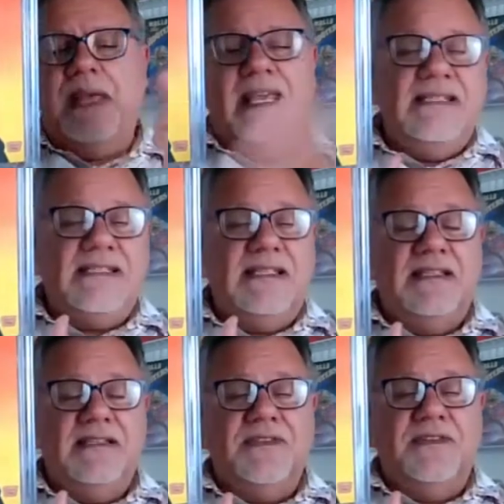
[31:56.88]

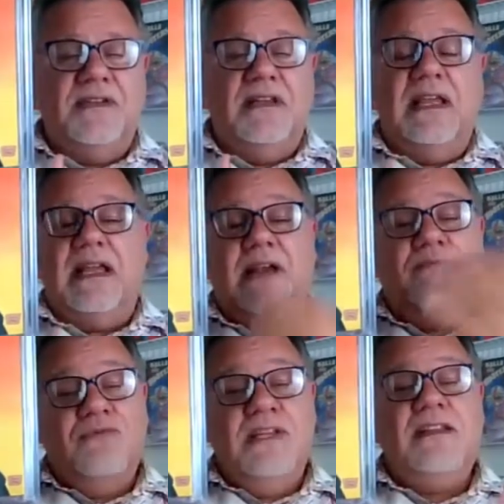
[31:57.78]
pacing is good. Like I
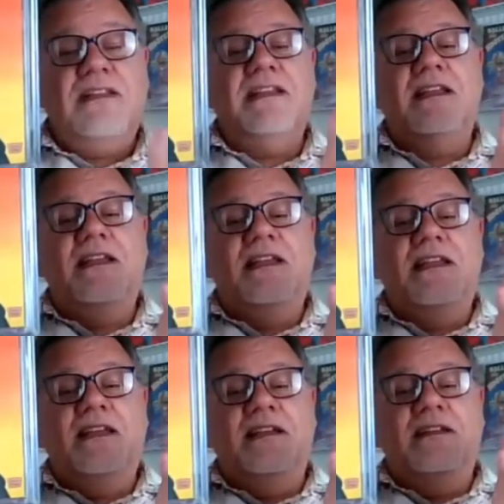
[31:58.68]
really,
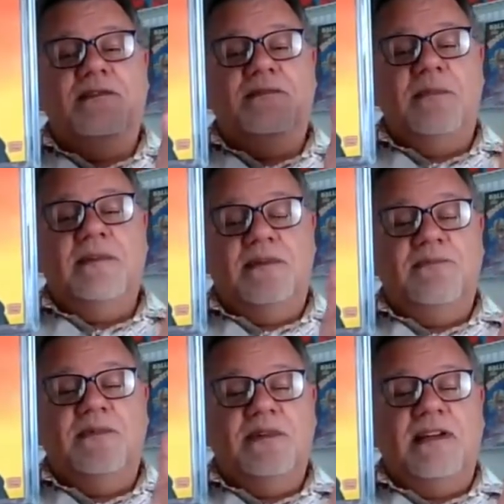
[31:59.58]
of
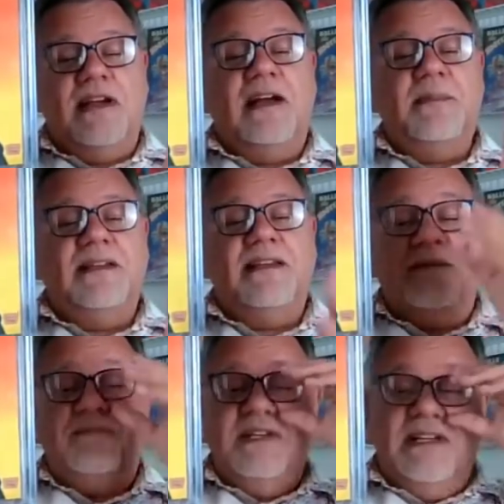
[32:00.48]
a comic that
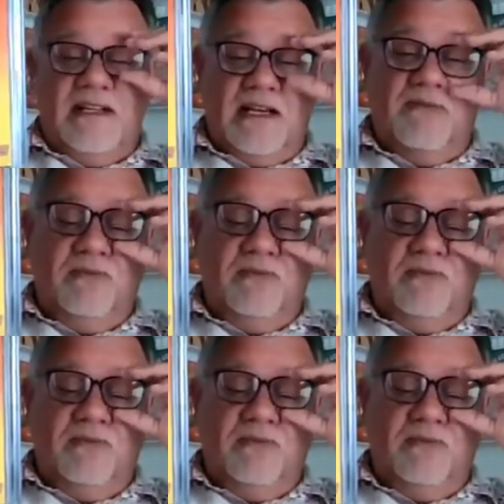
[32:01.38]
I'm reading, I